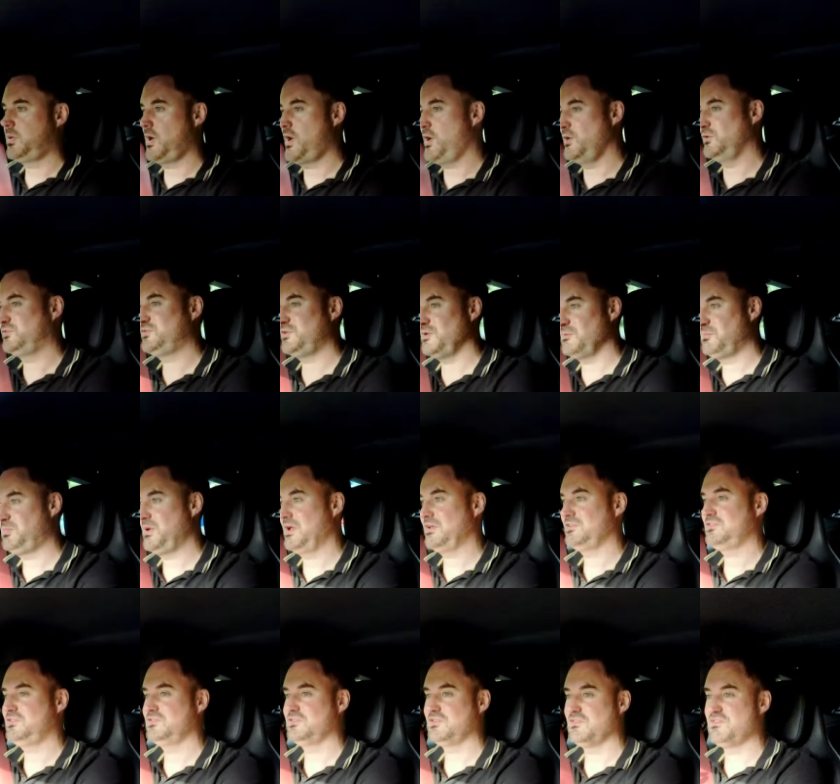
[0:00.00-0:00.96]
posting
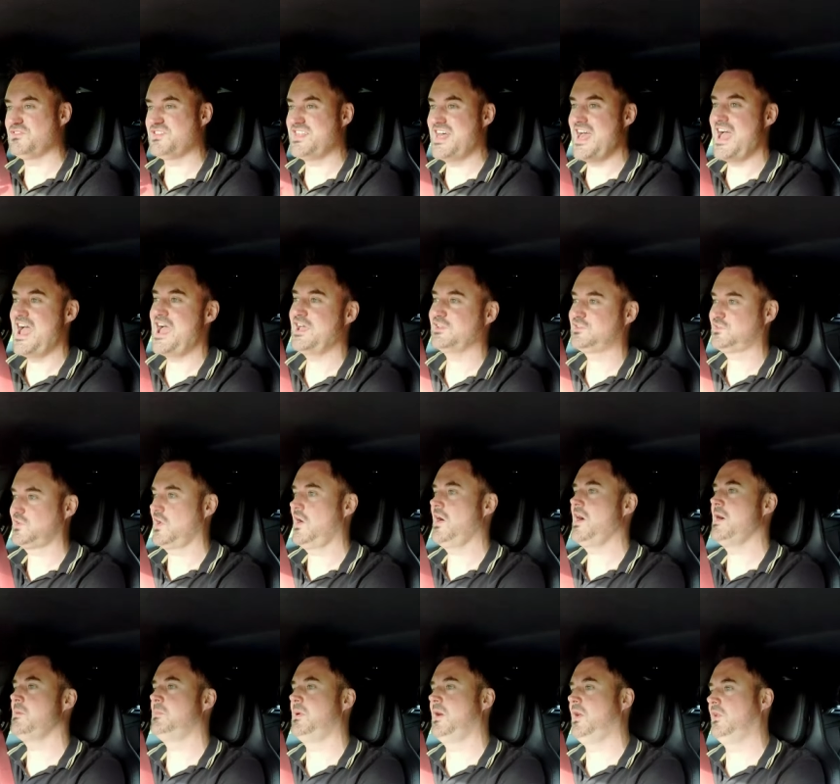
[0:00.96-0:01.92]
pictures of their
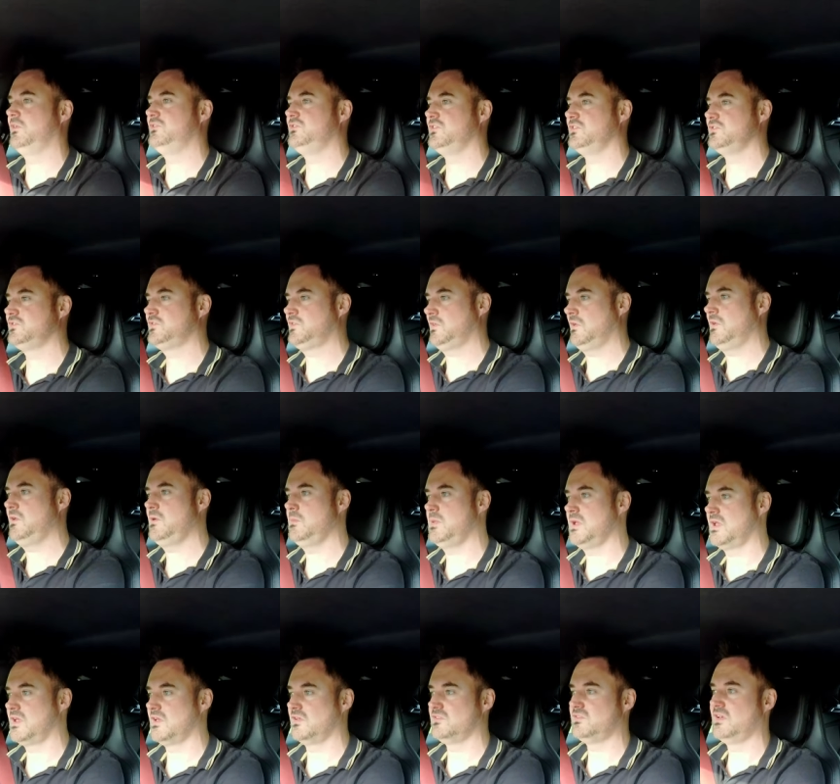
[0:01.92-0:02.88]
tyre bulges too
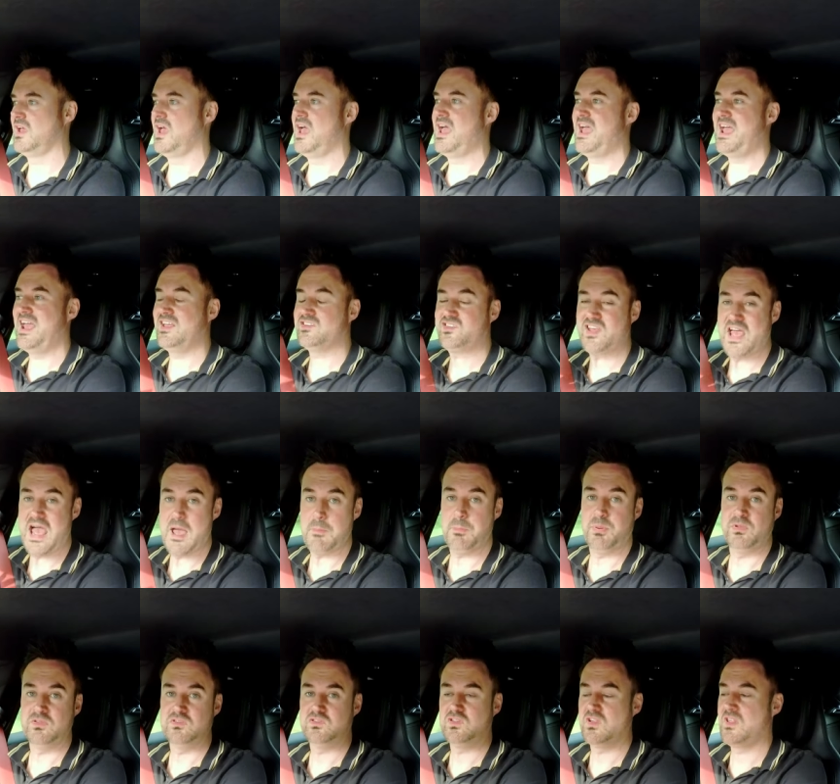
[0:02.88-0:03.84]
because it's
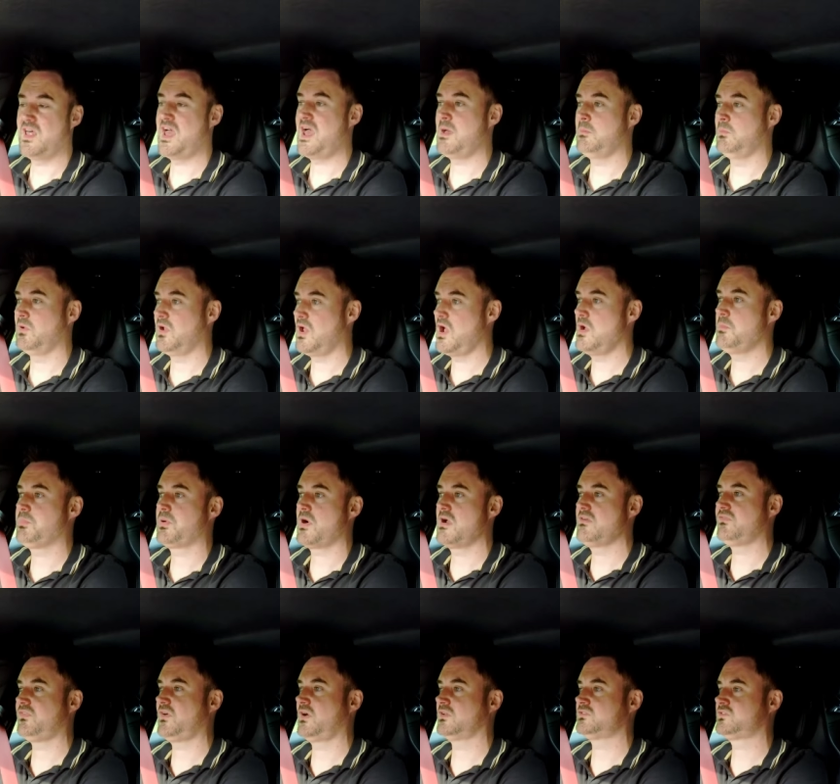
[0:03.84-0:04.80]
happened to them low
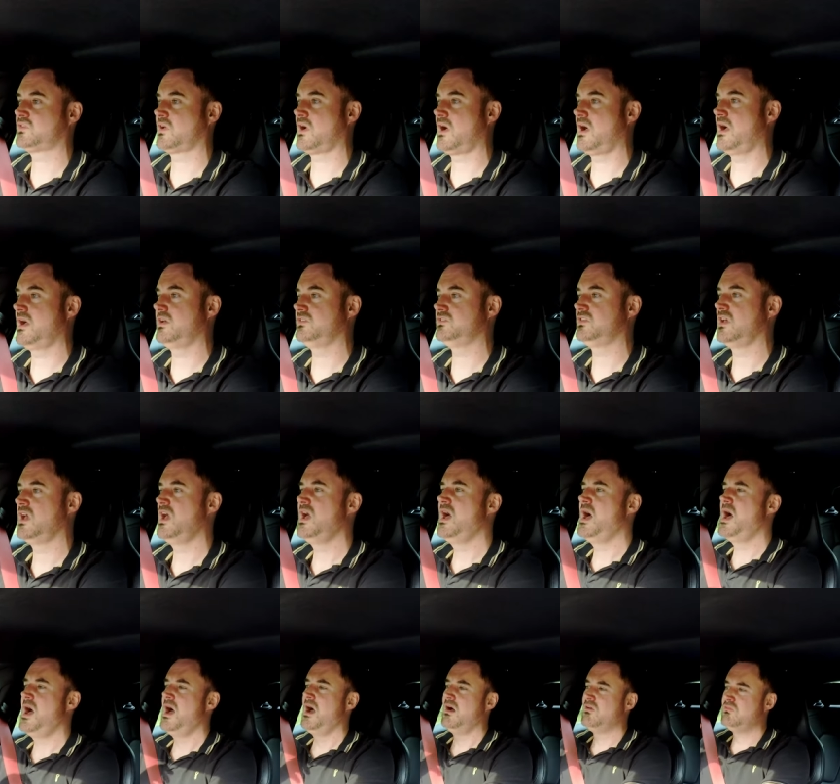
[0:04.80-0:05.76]
profile tyres
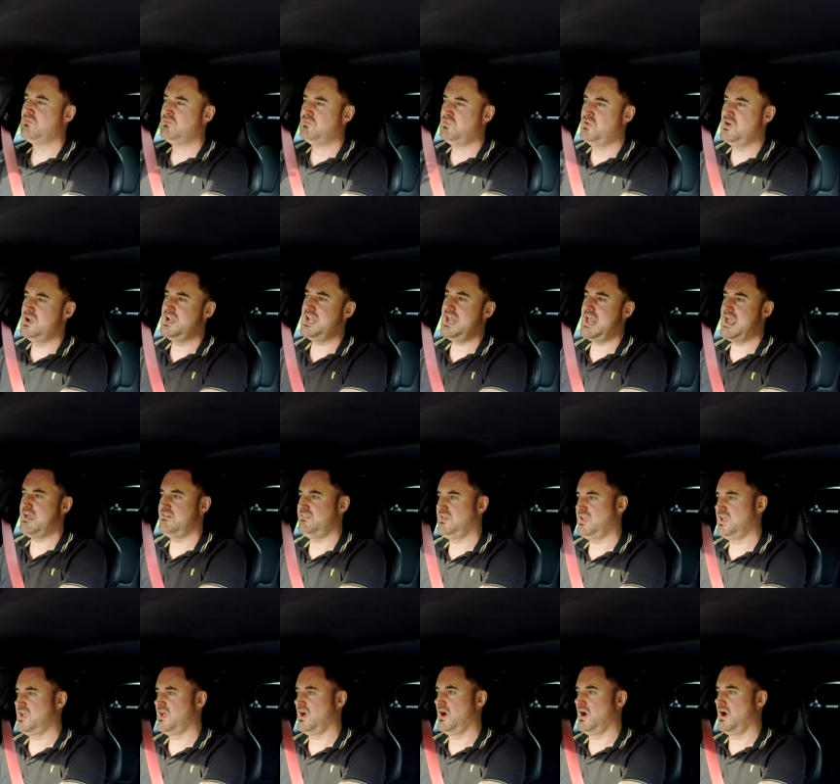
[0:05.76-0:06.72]
really
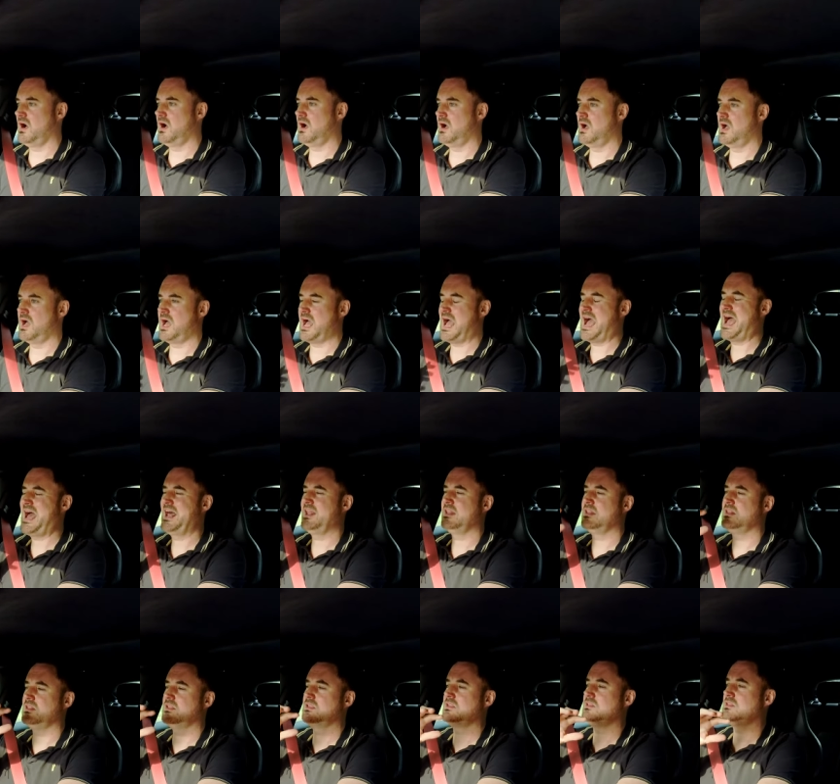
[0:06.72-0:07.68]
heavy car,
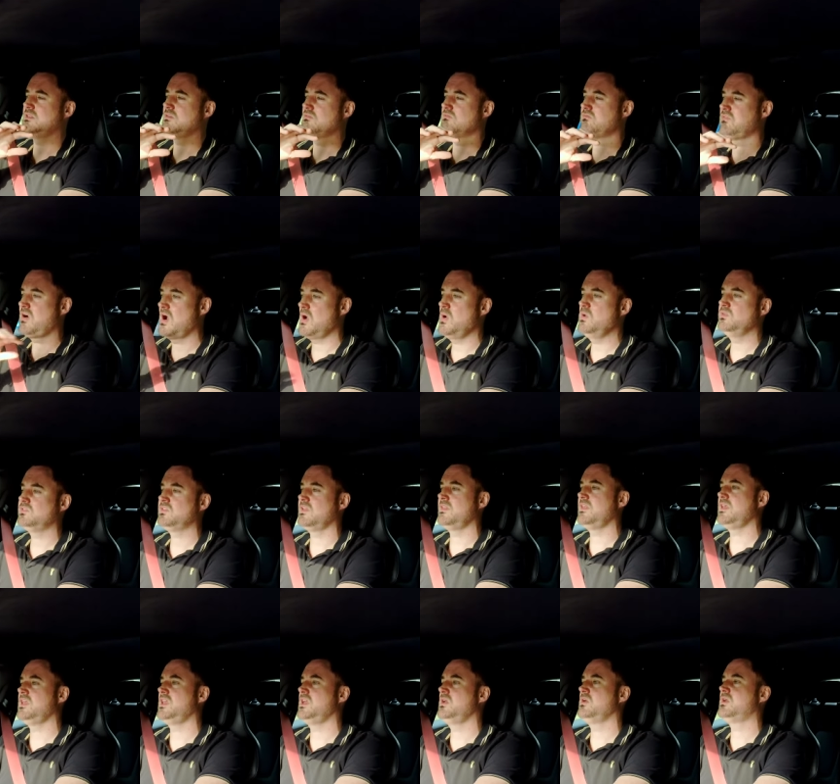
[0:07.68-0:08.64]
and the roads
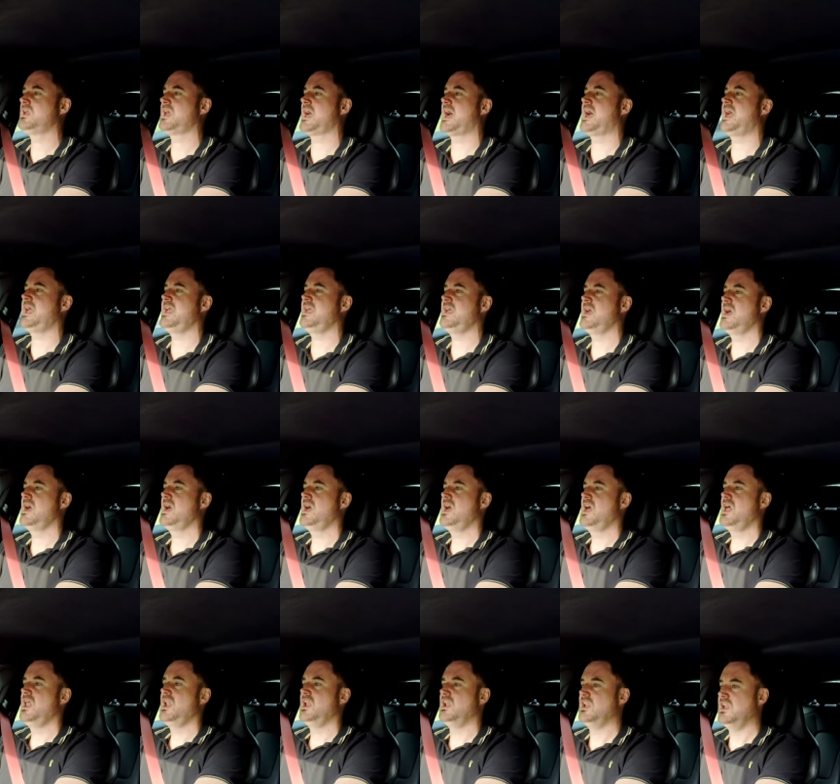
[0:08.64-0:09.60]
in the UK
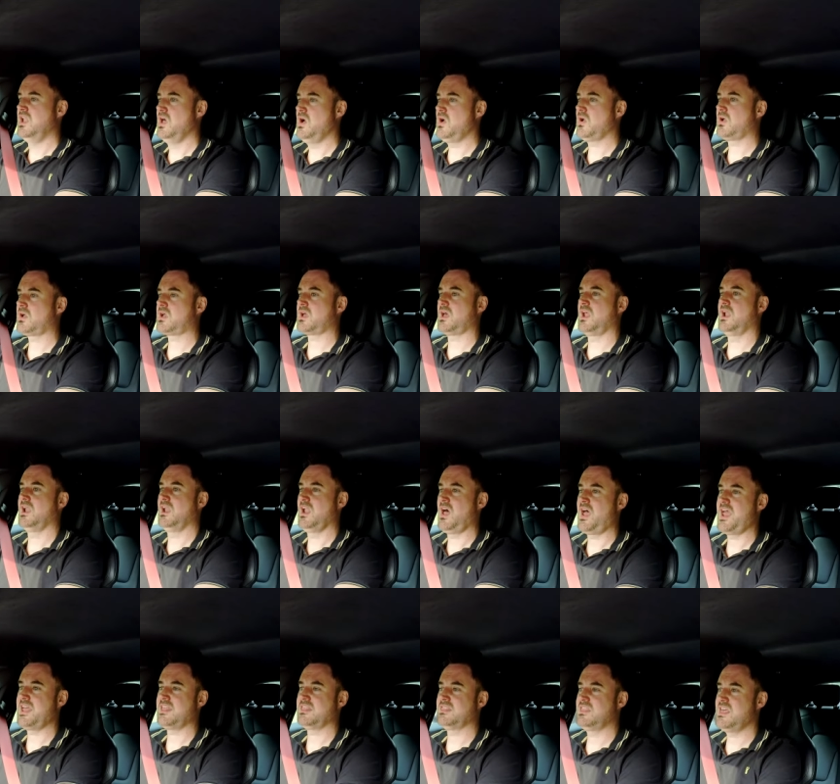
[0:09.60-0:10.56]
look
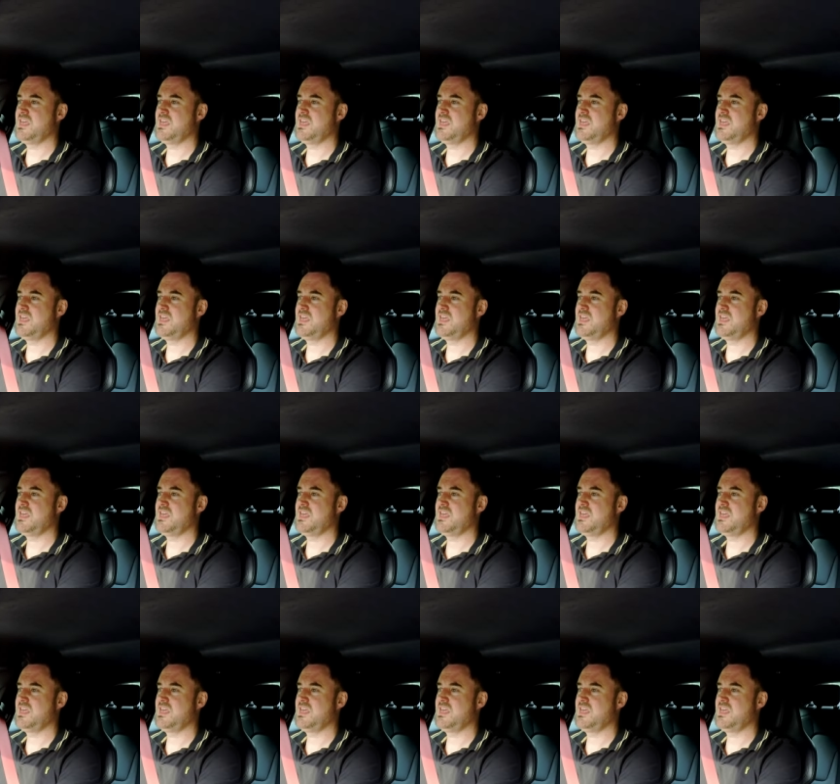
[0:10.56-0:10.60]
like